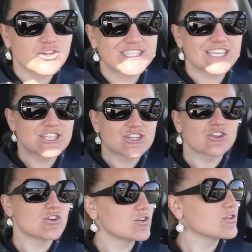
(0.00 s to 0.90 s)

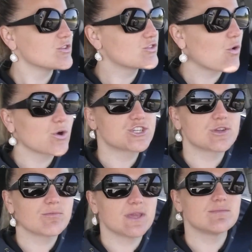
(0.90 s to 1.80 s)
traditional
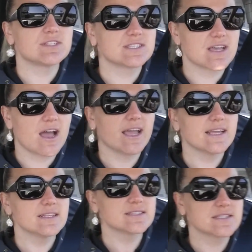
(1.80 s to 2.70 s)
torsion beam
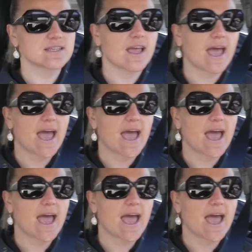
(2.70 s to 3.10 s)
designs